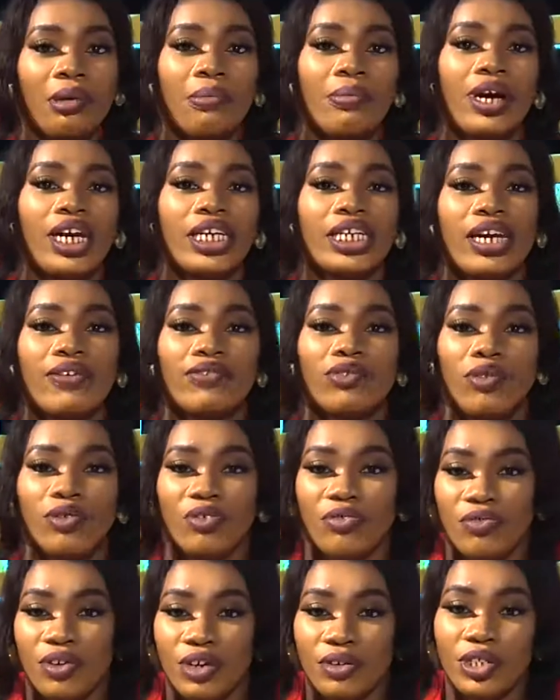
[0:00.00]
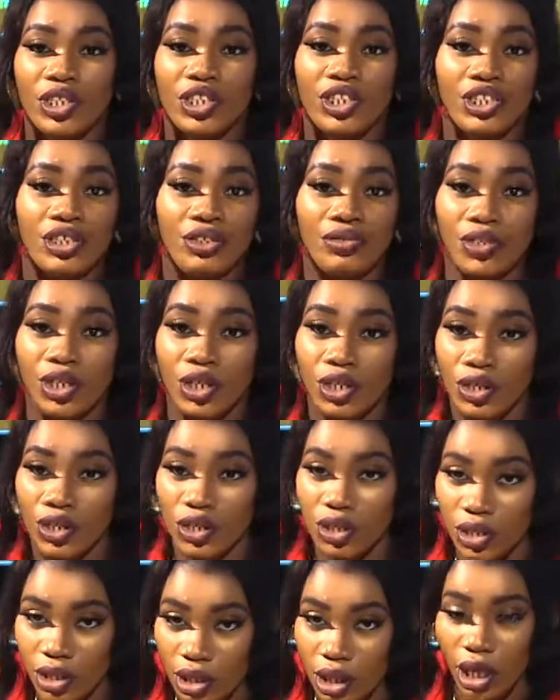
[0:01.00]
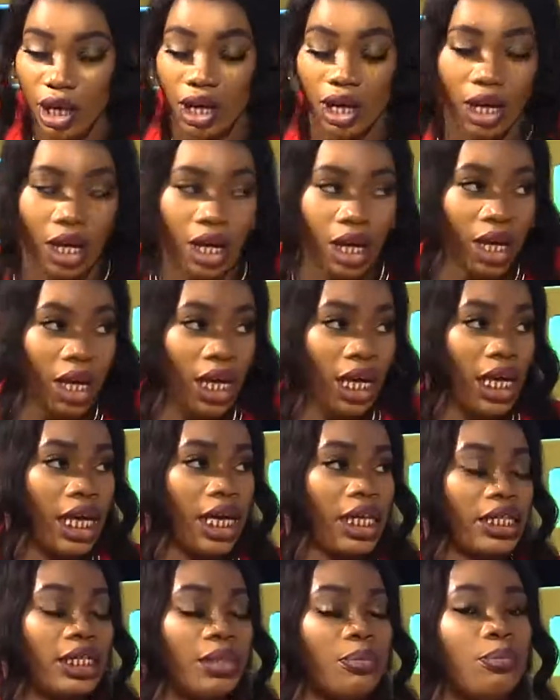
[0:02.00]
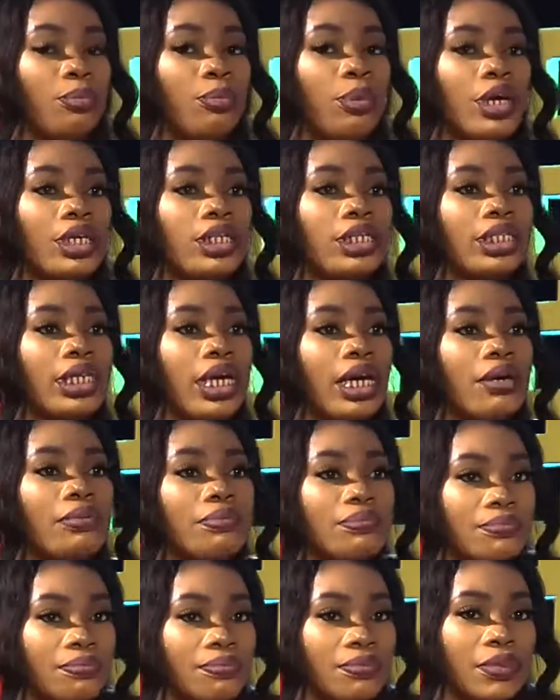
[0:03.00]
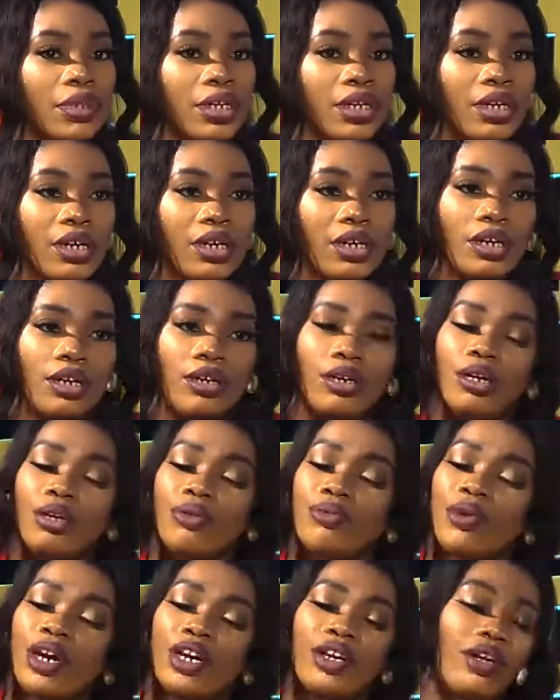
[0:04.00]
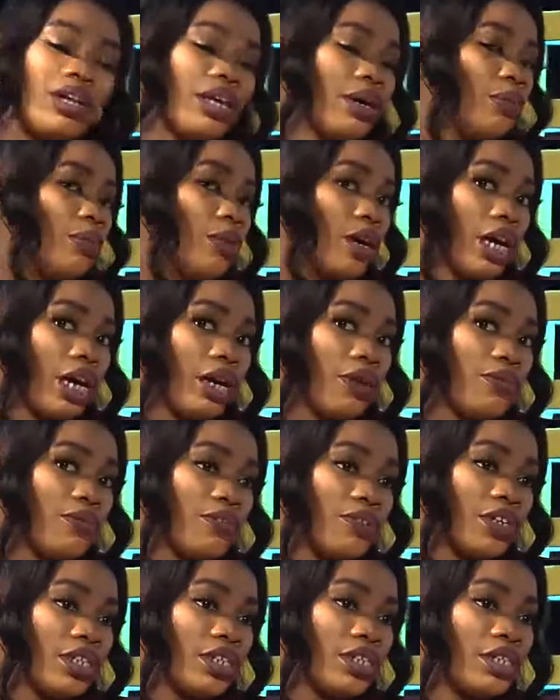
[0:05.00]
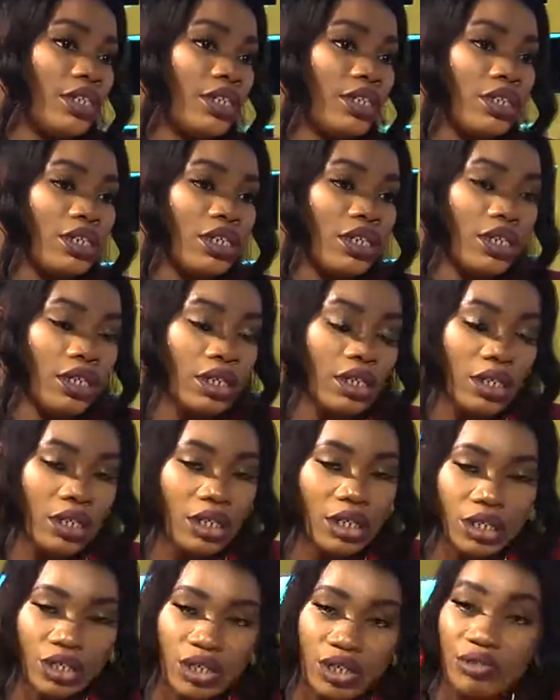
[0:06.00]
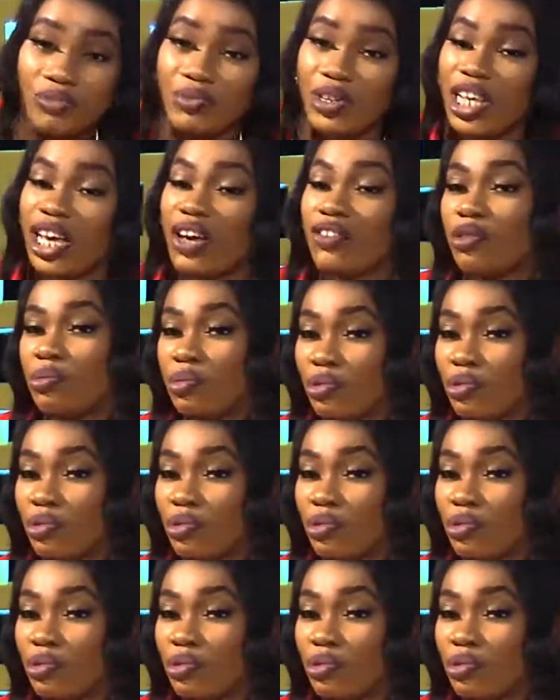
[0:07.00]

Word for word: in bank they have to look very it's very serious. regimented, right? Yes, but um, a regular work outfit. It doesn't really have to